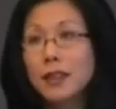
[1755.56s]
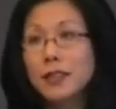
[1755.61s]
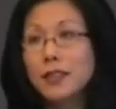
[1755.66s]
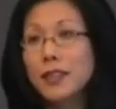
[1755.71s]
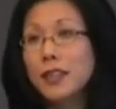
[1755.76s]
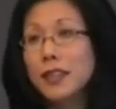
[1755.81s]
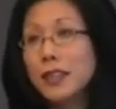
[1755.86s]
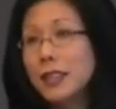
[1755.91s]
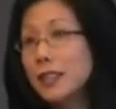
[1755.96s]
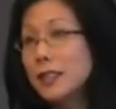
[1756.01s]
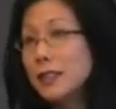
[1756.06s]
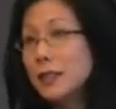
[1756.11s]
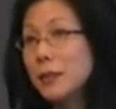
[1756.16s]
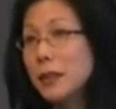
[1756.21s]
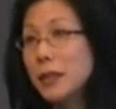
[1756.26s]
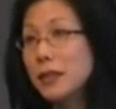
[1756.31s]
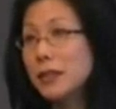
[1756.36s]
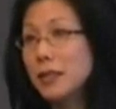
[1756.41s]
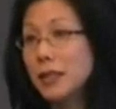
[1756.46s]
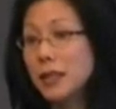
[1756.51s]
So I think it's
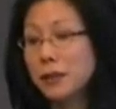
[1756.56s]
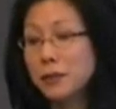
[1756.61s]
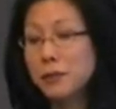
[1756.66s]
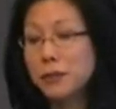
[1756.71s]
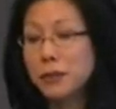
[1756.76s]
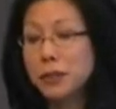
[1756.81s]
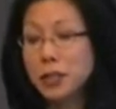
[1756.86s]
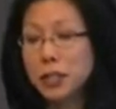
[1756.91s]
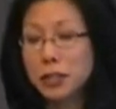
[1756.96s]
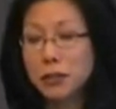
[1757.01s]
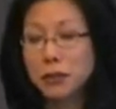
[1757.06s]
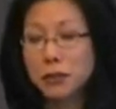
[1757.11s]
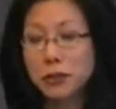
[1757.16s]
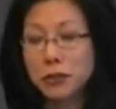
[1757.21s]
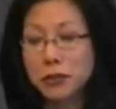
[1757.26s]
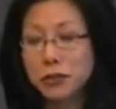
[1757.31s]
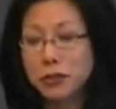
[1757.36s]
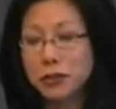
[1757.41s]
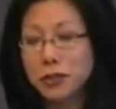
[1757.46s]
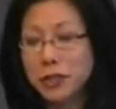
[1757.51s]
about time for an
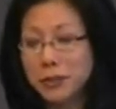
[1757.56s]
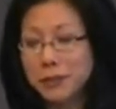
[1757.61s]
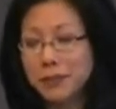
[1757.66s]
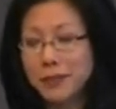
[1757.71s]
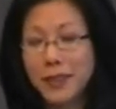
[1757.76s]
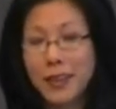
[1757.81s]
interlude,